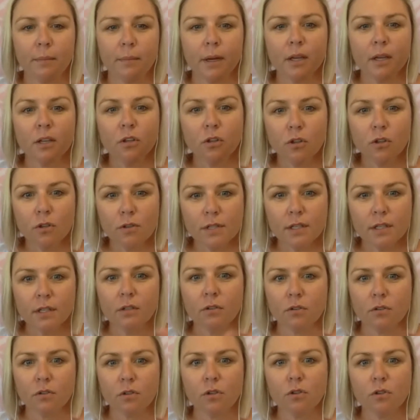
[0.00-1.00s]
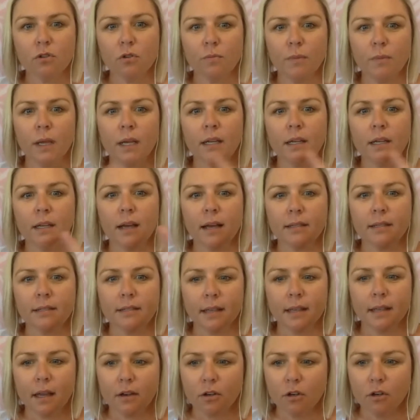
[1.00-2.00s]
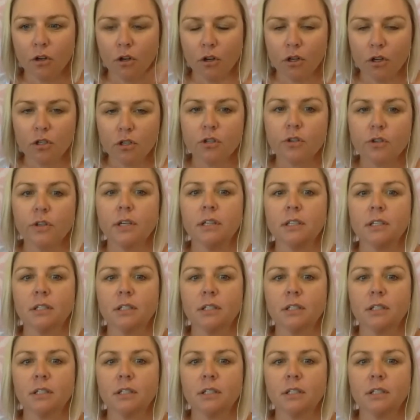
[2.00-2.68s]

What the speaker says: but using your social media as that nurturing